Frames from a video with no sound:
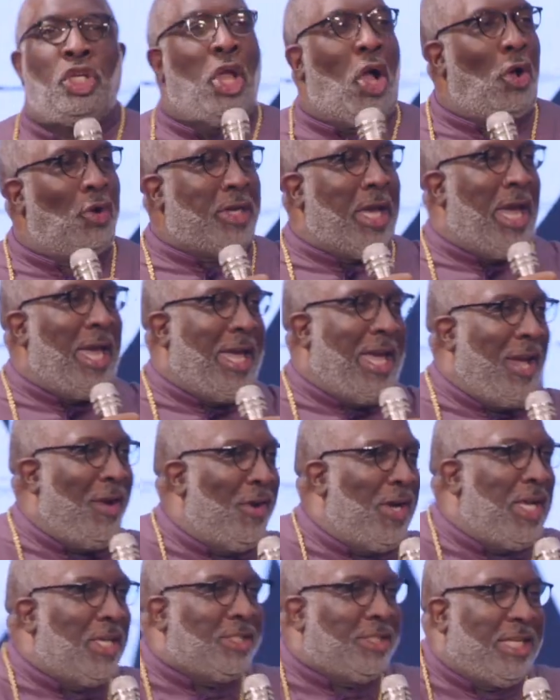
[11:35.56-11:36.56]
Okay, here
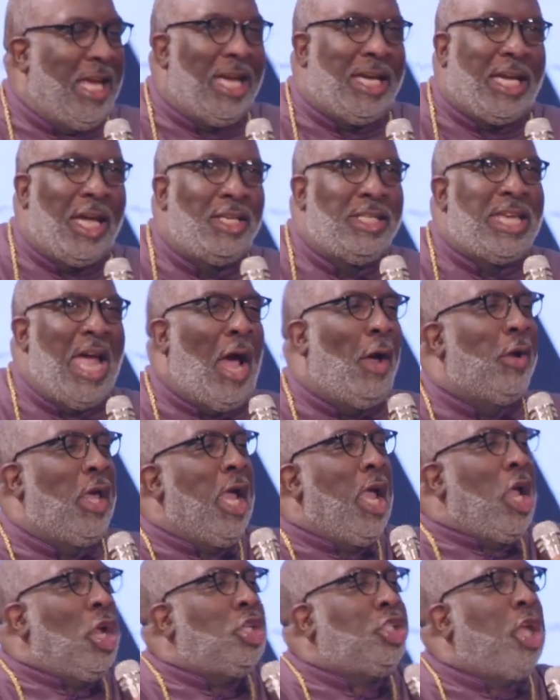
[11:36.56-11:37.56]
it is, Deacon Dowdy.
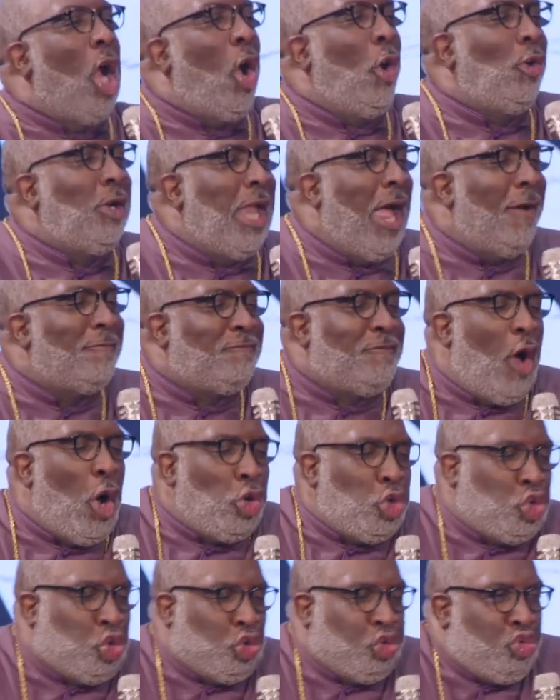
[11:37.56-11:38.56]
Don't let folk
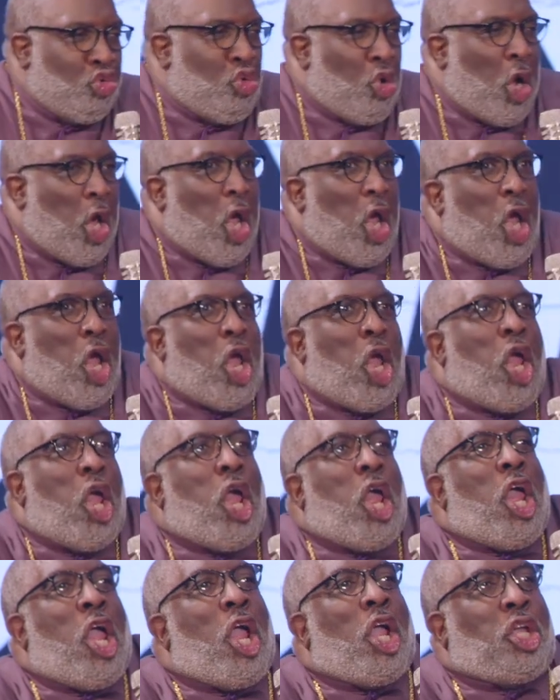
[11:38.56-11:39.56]

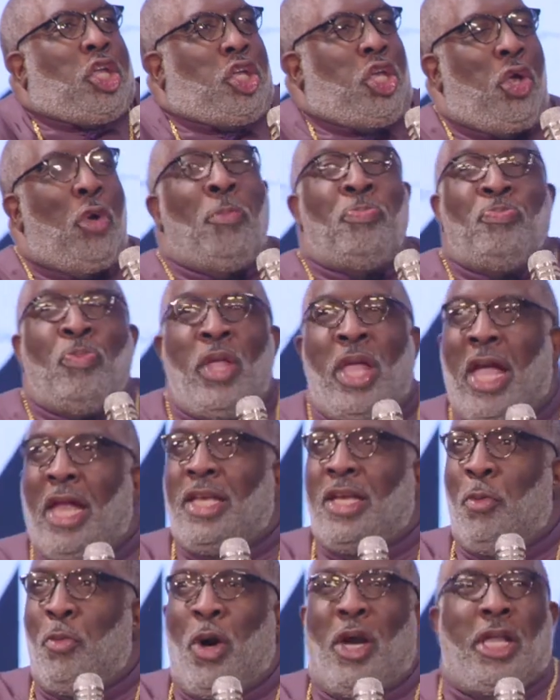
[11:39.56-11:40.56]
drag you
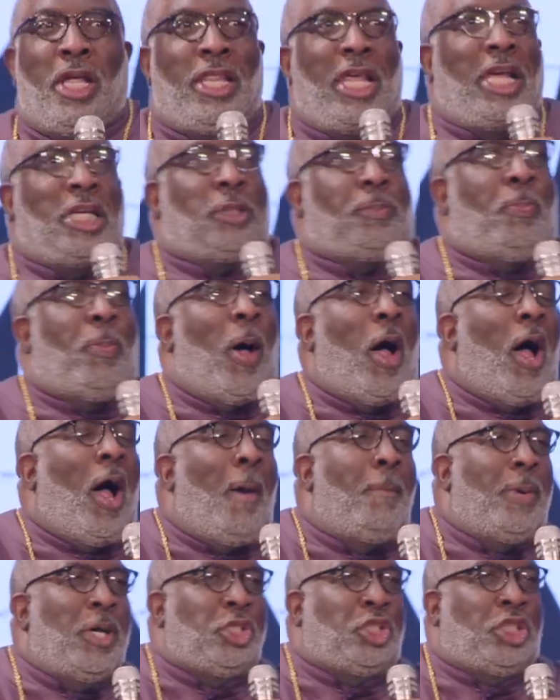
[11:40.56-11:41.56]
into one of these
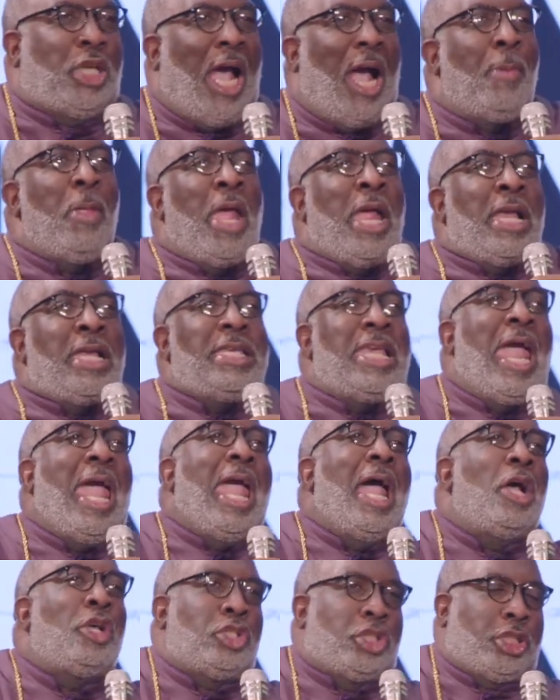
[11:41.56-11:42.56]
barbershop,
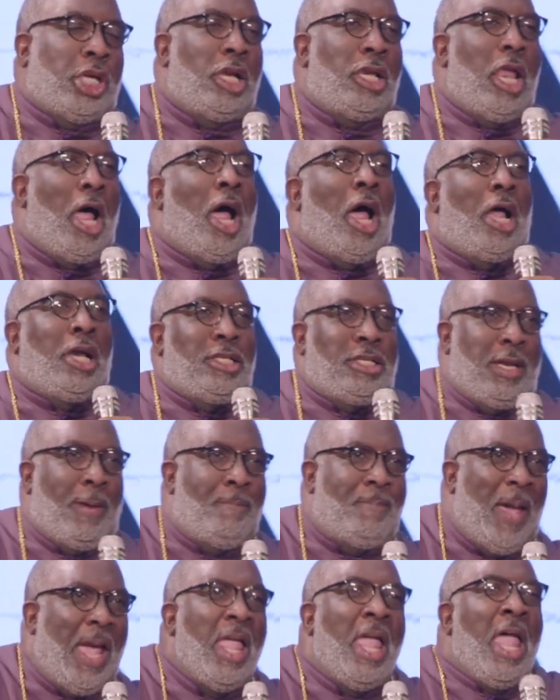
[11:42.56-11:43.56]
nail salon
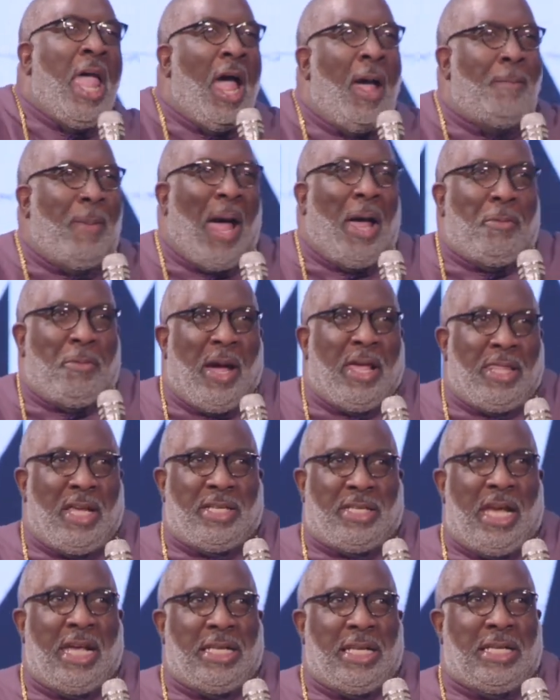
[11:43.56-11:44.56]
debates about whether
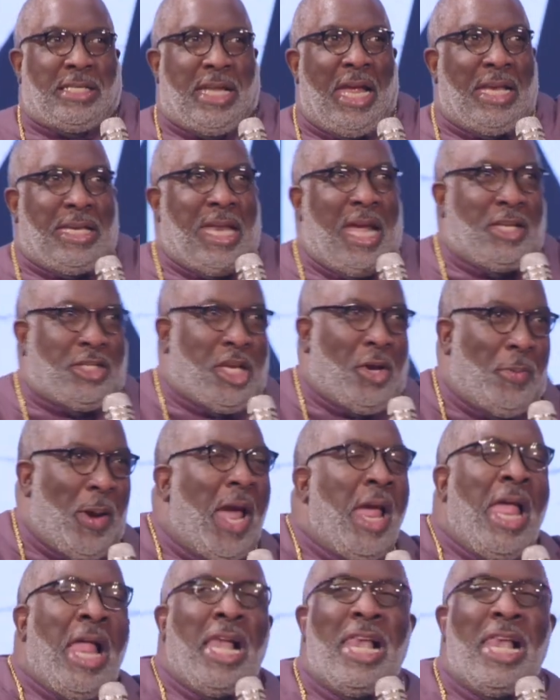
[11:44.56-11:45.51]
Jesus did this or whether.